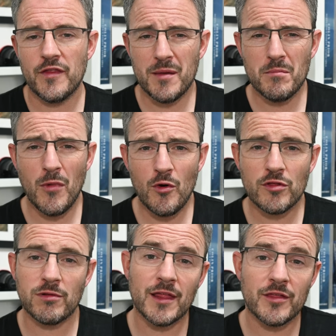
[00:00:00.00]
think
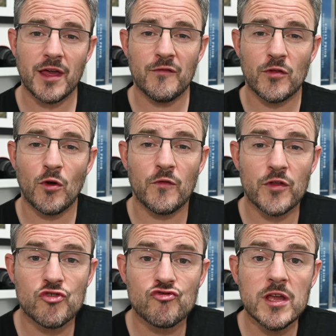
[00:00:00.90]
most landscape
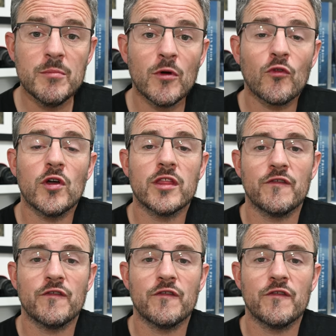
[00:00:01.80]
photographers dream of going